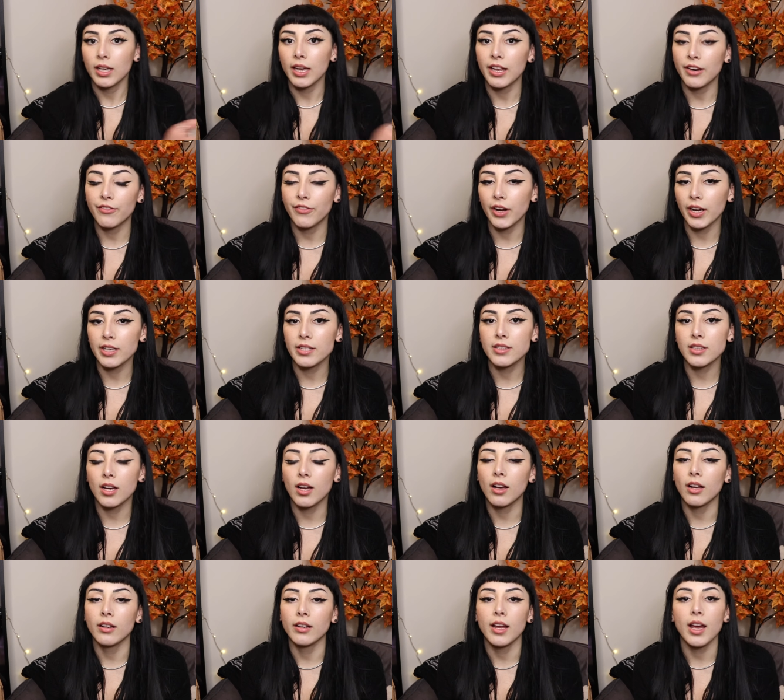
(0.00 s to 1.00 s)
advice
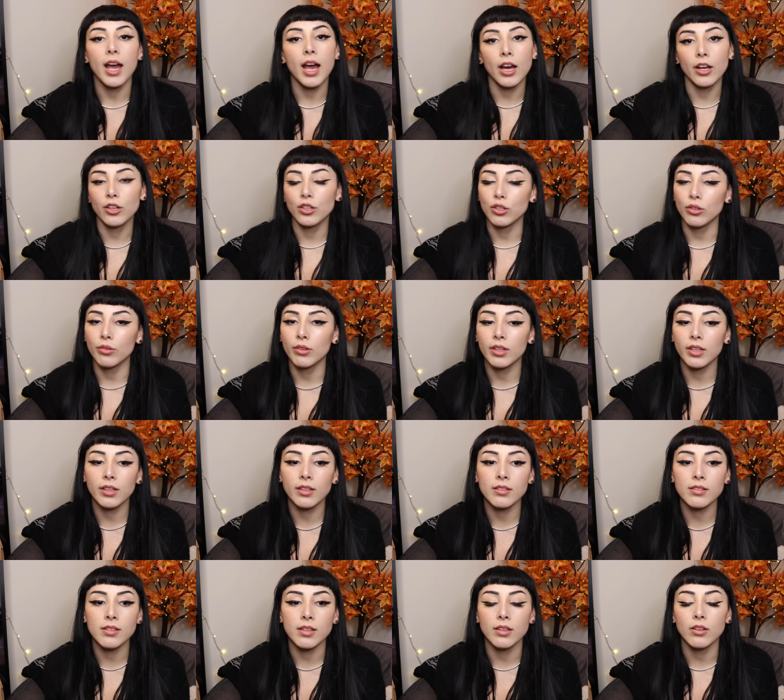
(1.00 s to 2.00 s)
on how to do
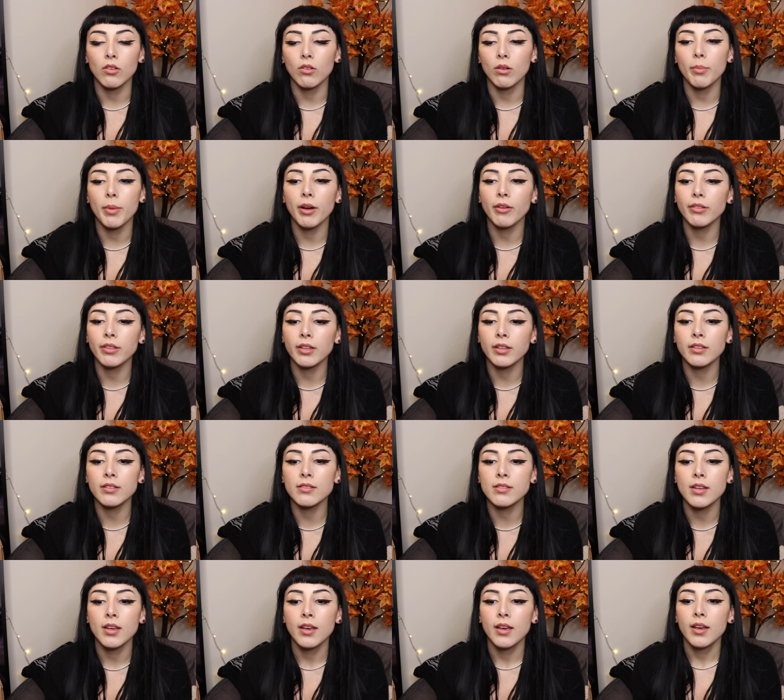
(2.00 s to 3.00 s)
things and go about
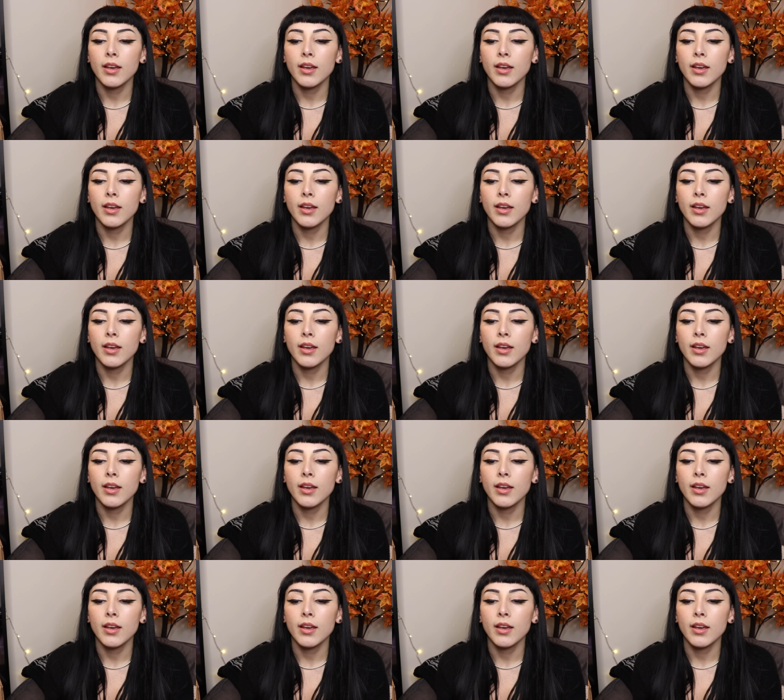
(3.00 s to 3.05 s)
things.